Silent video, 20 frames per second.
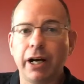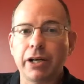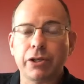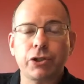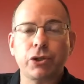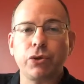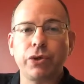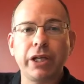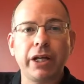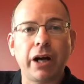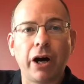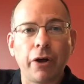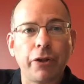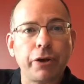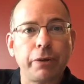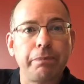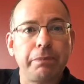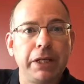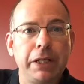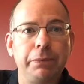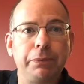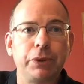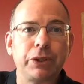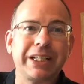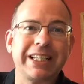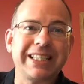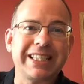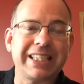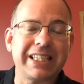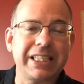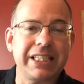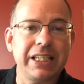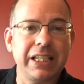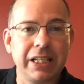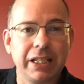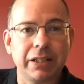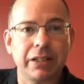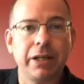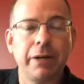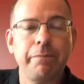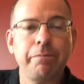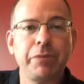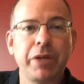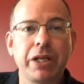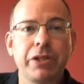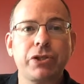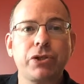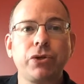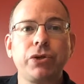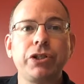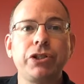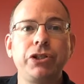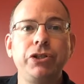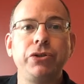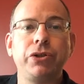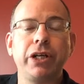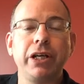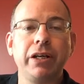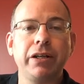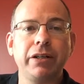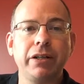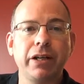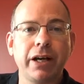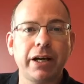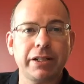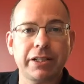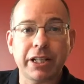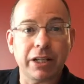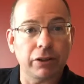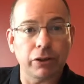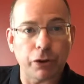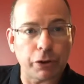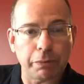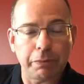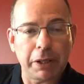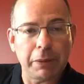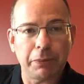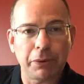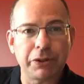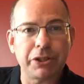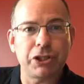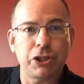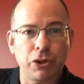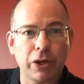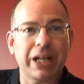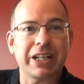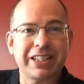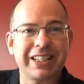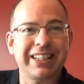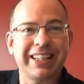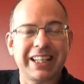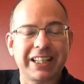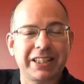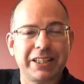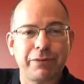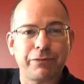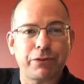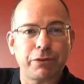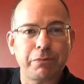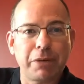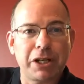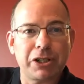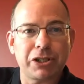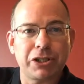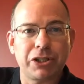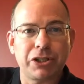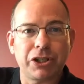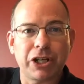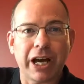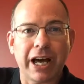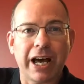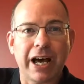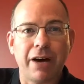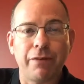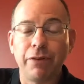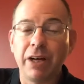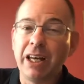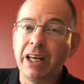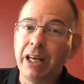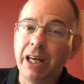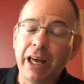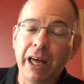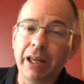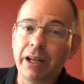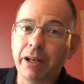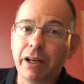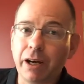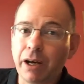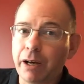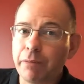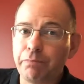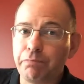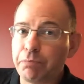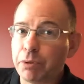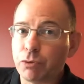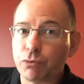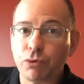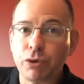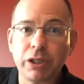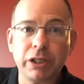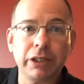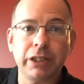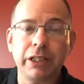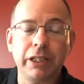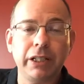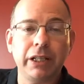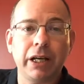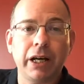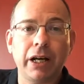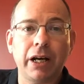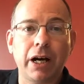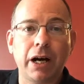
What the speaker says: so that other people can see it and so that you can tell other people that you actually like the information that you have. And I'd be really